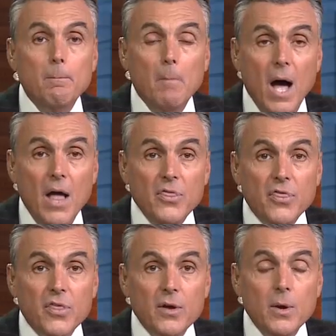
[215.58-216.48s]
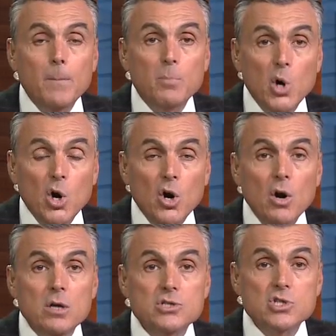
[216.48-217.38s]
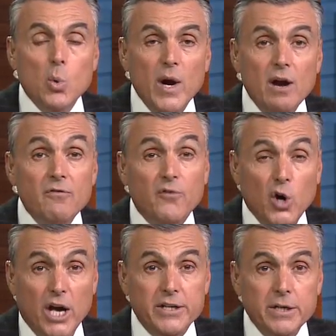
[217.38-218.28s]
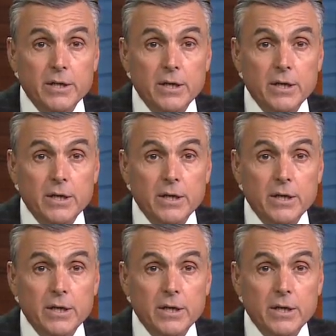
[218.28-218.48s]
month per square foot.